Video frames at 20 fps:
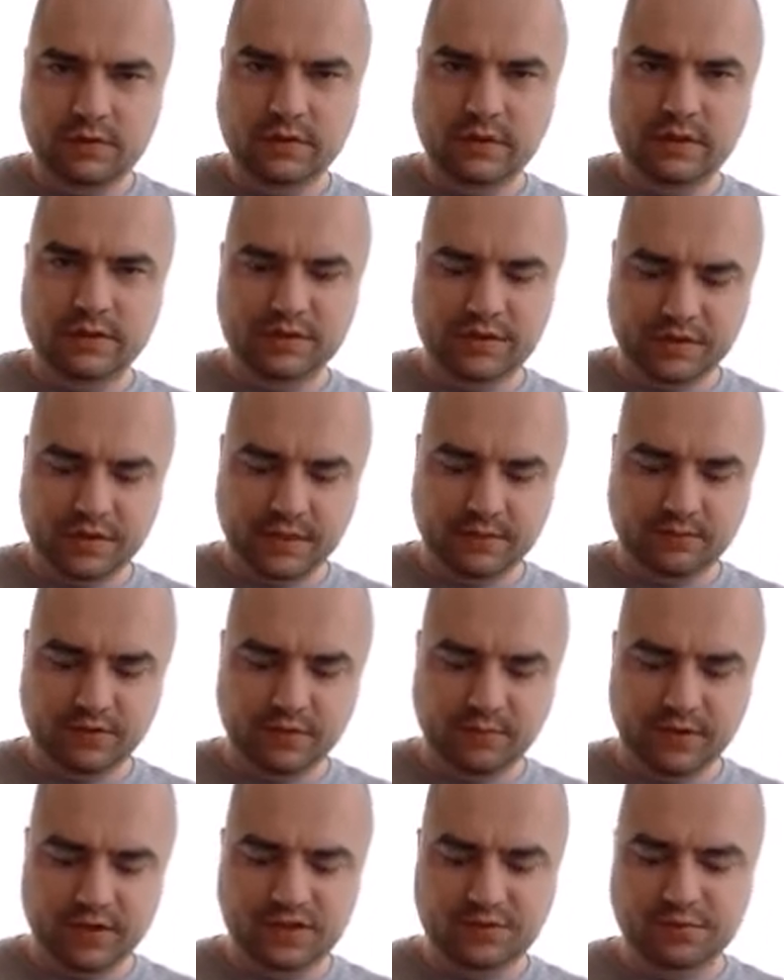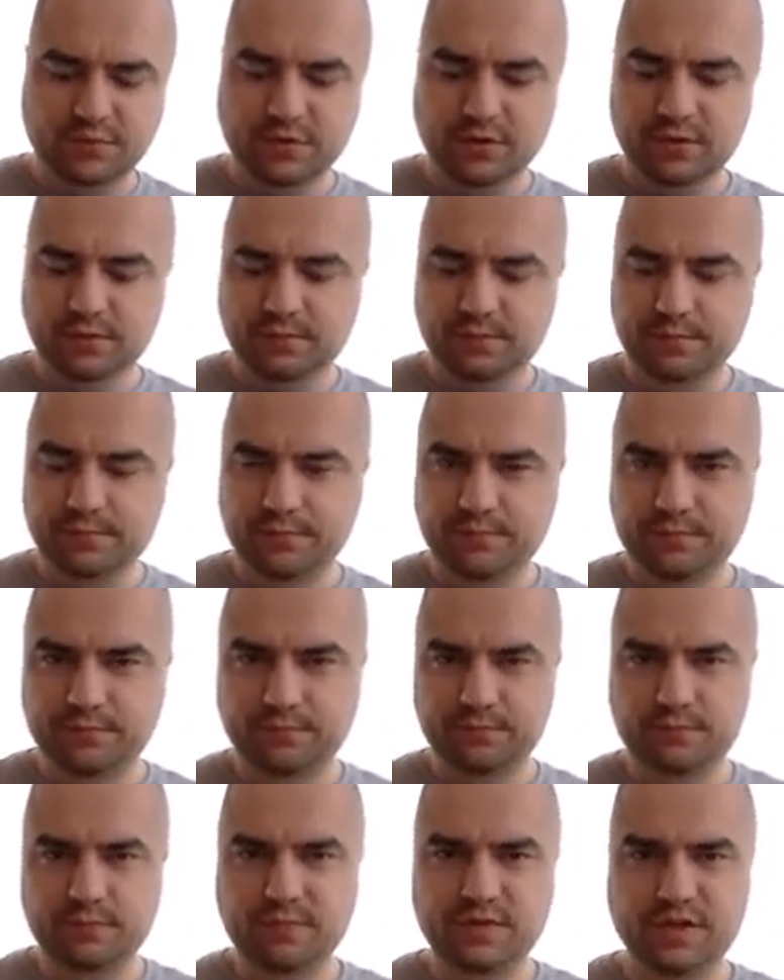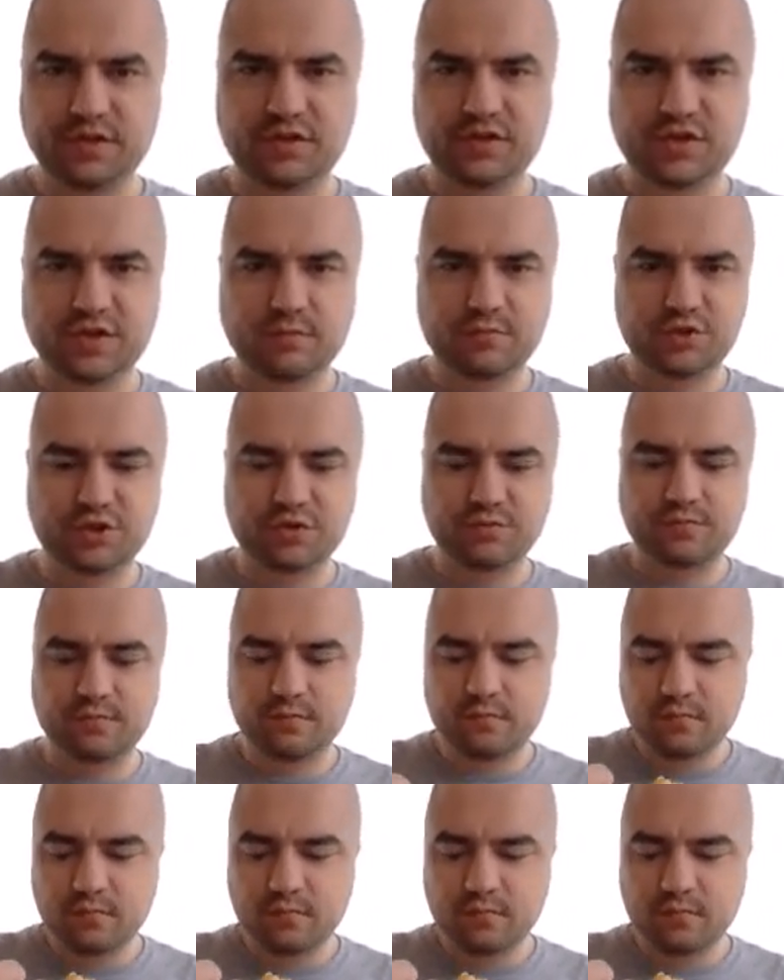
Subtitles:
Now it's time to that butter, the consumption.